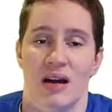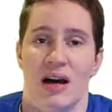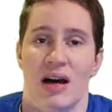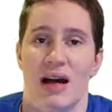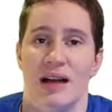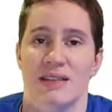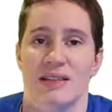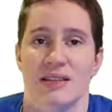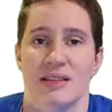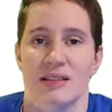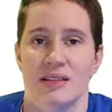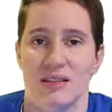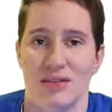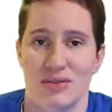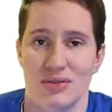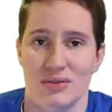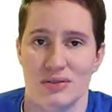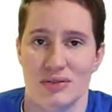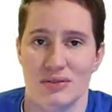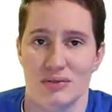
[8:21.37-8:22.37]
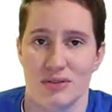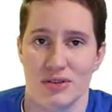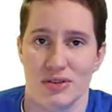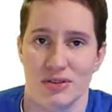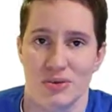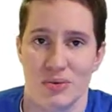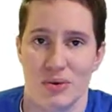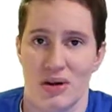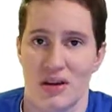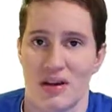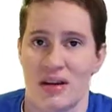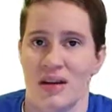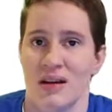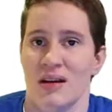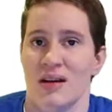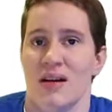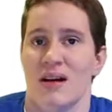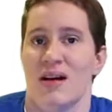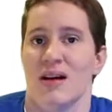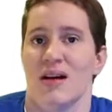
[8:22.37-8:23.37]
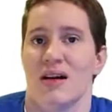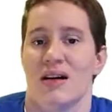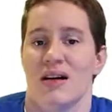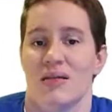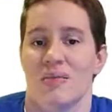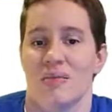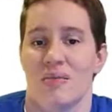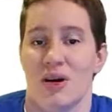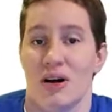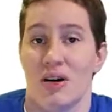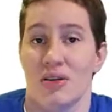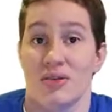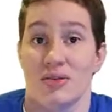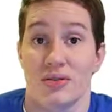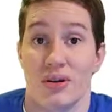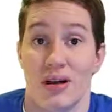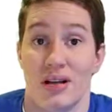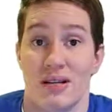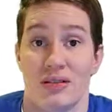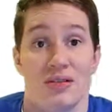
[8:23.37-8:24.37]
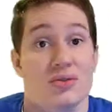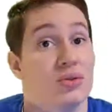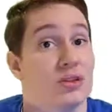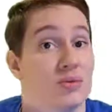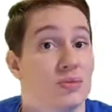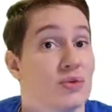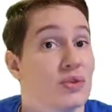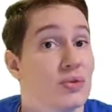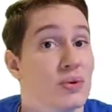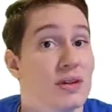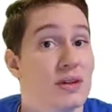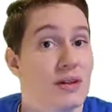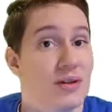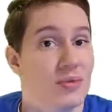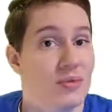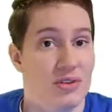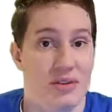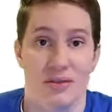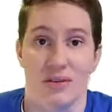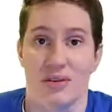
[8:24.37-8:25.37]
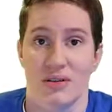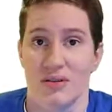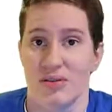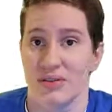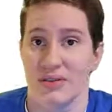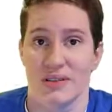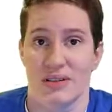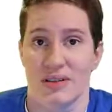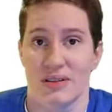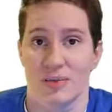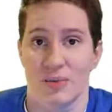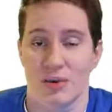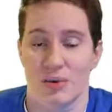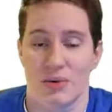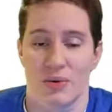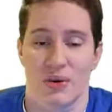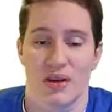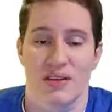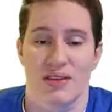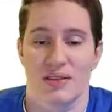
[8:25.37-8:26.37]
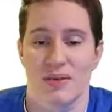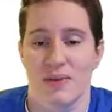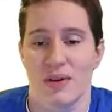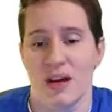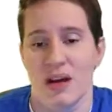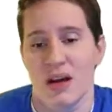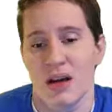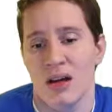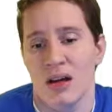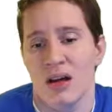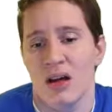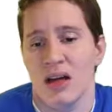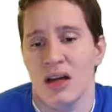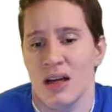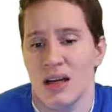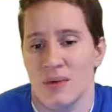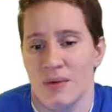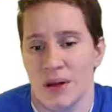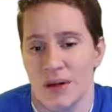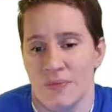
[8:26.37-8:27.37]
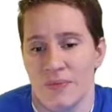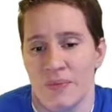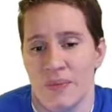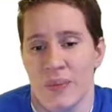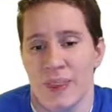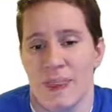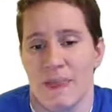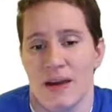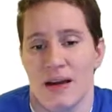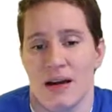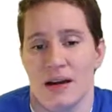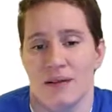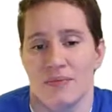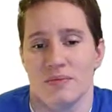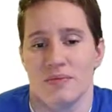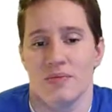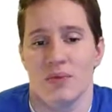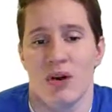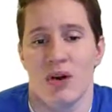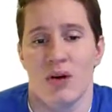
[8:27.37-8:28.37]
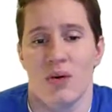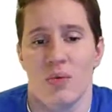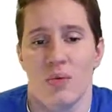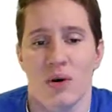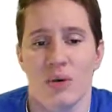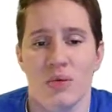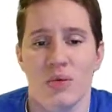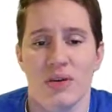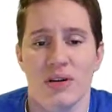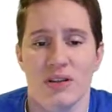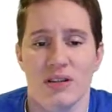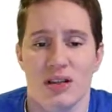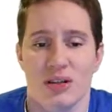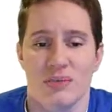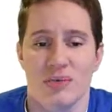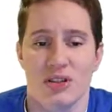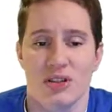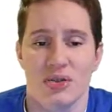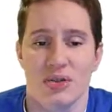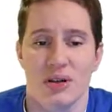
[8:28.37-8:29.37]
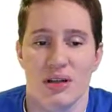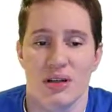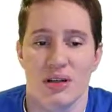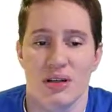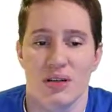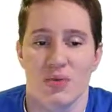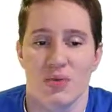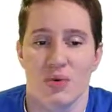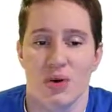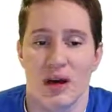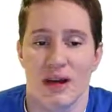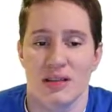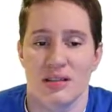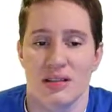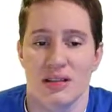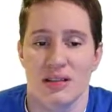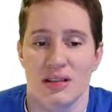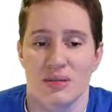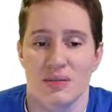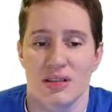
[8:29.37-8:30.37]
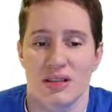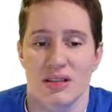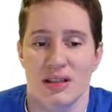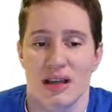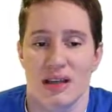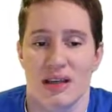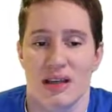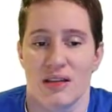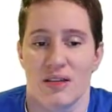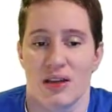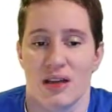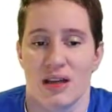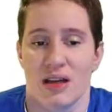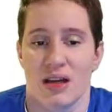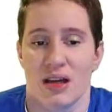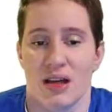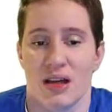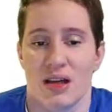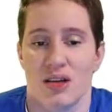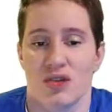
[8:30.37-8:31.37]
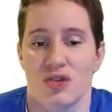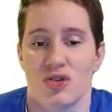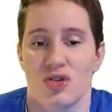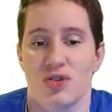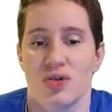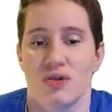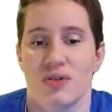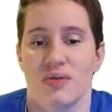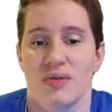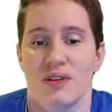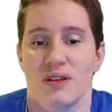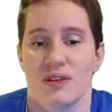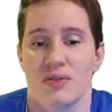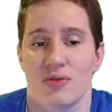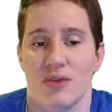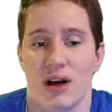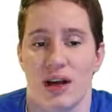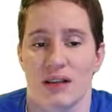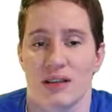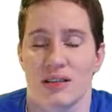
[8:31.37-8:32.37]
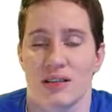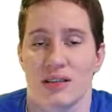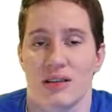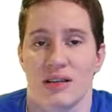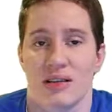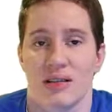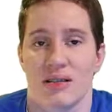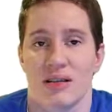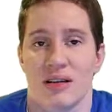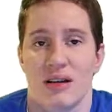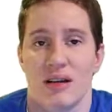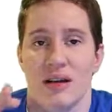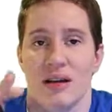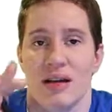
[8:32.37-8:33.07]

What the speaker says: I tend to use the first one, but I'll try to switch between them so that you can see it both ways. Anyway, what we'll end up doing is we'll actually end up just taking like 2 of these fractions